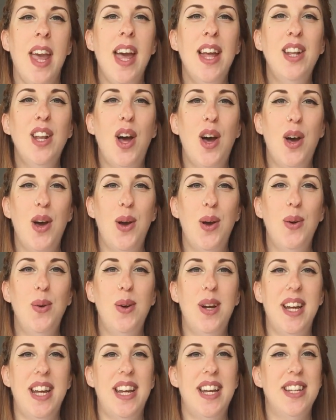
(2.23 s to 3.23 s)
Hello,
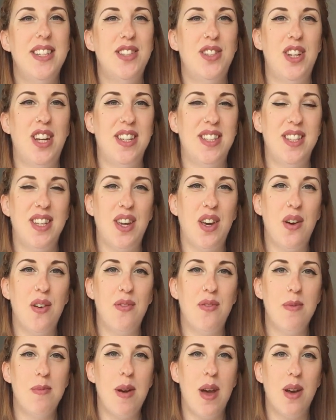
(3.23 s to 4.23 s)
it's Jessica
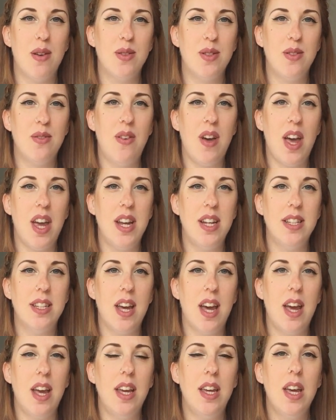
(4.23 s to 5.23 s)
from House of
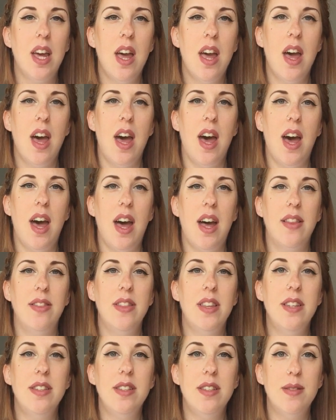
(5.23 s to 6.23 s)
Heyday, and
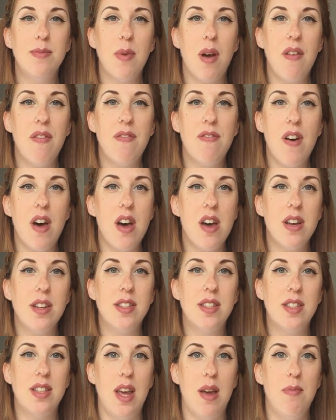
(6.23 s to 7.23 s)
this is my
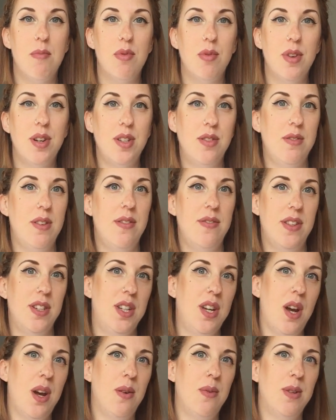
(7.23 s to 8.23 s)
first embroidery
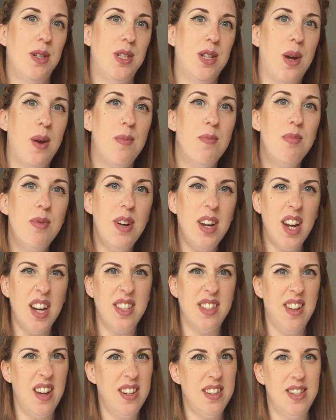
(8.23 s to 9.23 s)
video, which I'm pretty
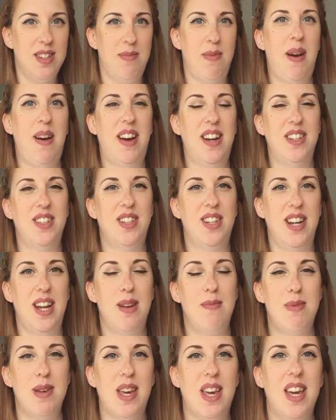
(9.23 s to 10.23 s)
excited about actually,
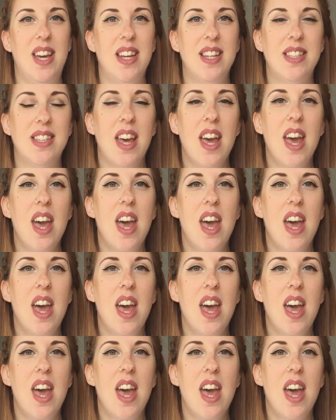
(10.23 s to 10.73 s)
because